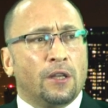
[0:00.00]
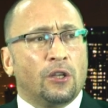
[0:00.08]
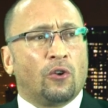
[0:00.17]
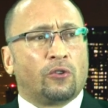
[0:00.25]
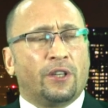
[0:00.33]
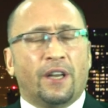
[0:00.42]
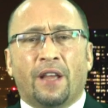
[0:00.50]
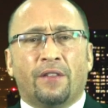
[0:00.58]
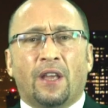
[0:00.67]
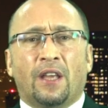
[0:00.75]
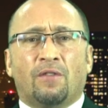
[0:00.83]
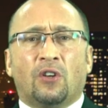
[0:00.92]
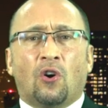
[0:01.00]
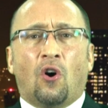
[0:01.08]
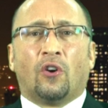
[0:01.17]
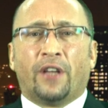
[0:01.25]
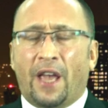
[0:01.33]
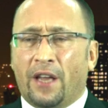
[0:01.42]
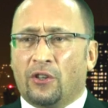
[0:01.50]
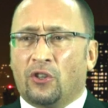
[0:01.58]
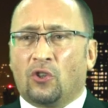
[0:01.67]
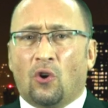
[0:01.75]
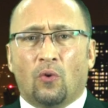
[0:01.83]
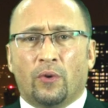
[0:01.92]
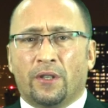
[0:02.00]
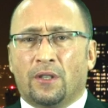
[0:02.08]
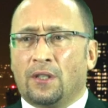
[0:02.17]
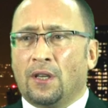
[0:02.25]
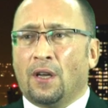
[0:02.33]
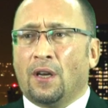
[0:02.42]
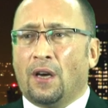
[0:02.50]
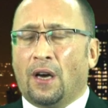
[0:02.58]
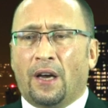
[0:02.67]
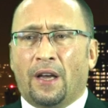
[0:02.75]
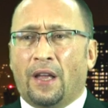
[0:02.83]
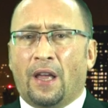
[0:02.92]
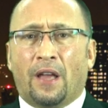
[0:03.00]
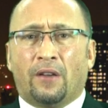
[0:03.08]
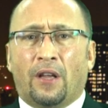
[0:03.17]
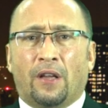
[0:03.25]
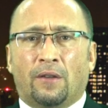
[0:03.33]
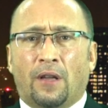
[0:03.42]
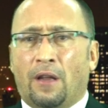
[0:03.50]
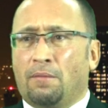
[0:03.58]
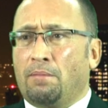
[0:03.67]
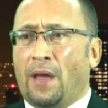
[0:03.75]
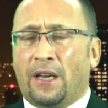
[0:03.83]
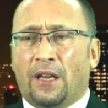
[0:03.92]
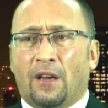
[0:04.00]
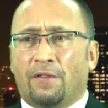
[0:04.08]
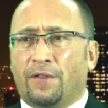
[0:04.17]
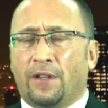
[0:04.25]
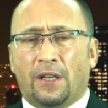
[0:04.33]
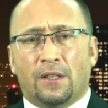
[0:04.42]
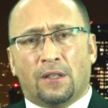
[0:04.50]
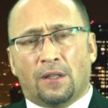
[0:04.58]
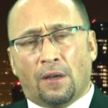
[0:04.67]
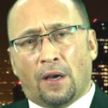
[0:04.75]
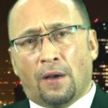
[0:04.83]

You know, today they even call Candace Owens and many of these